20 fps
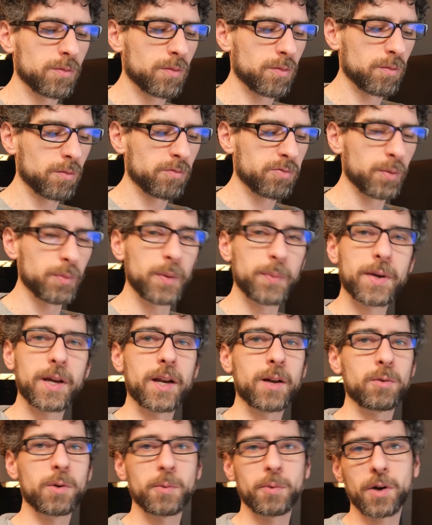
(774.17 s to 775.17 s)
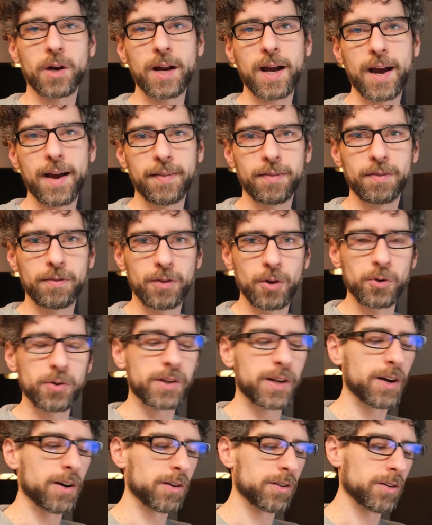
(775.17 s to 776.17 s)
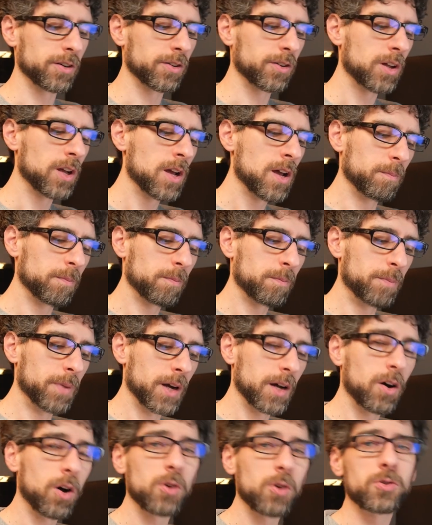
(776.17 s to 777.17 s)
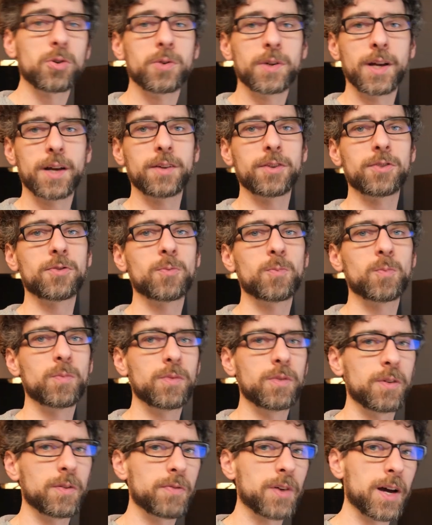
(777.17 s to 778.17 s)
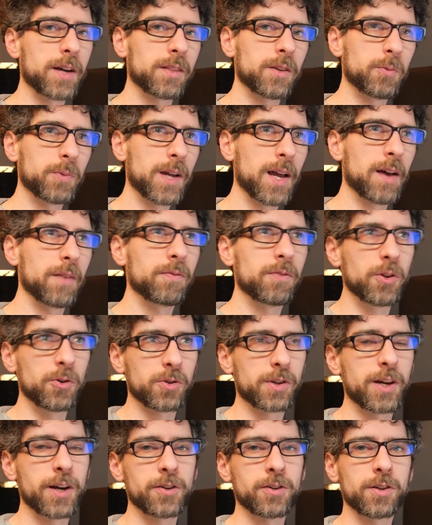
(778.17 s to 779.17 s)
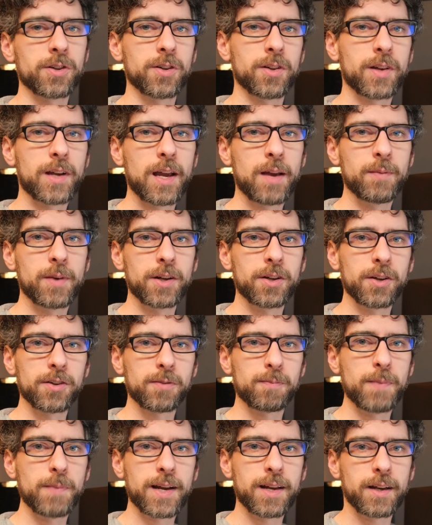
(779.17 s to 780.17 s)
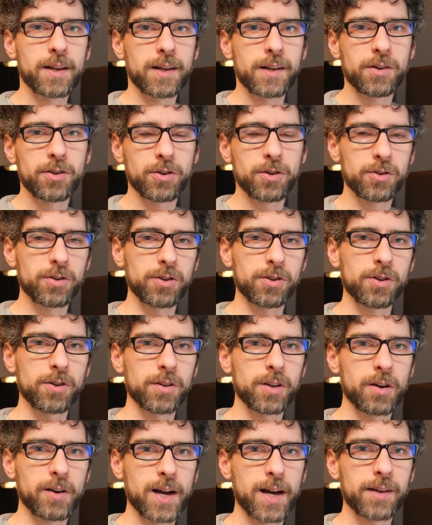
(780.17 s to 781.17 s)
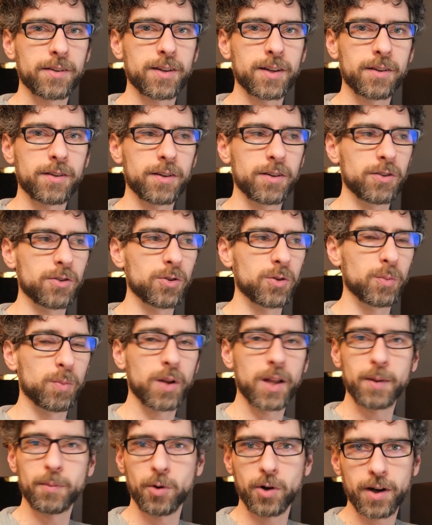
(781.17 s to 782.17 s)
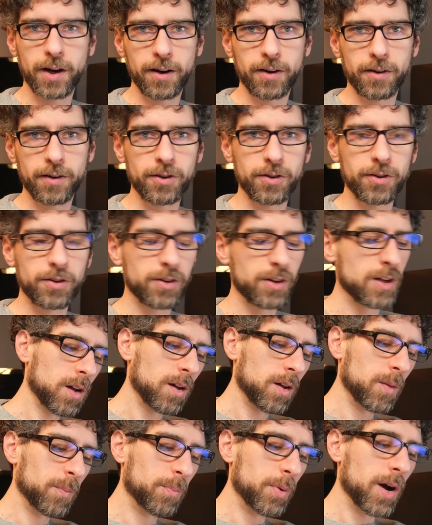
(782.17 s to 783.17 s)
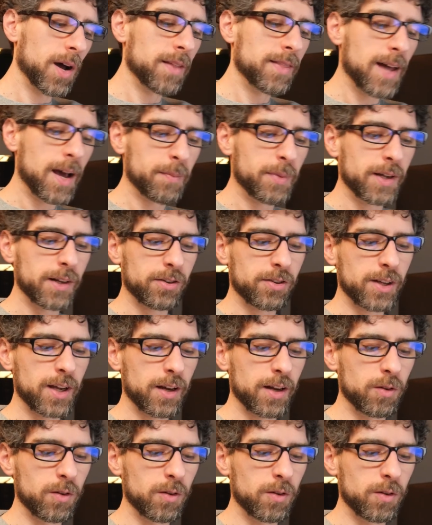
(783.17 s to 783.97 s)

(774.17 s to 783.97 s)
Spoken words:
from the beginning we were going to add those characters. But also, yes, the fact that we have those characters in the game, it does make it easier to turn their assets into playable characters. But that being said,